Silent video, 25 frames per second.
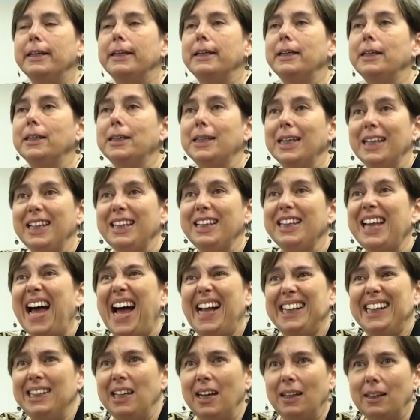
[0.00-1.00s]
It is
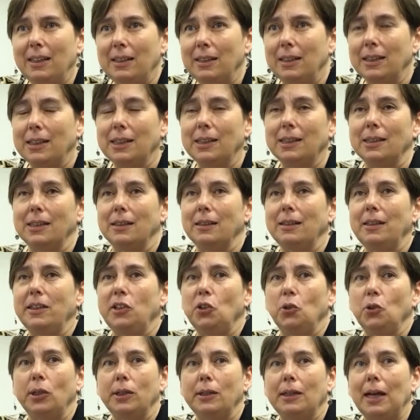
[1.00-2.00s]
standard
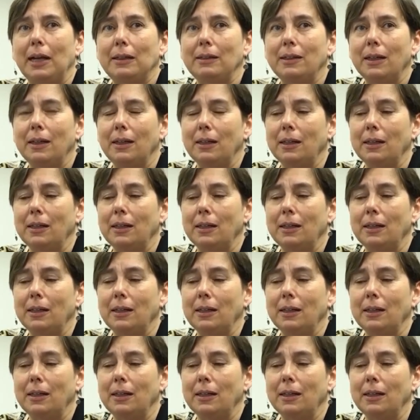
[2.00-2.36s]
in the sense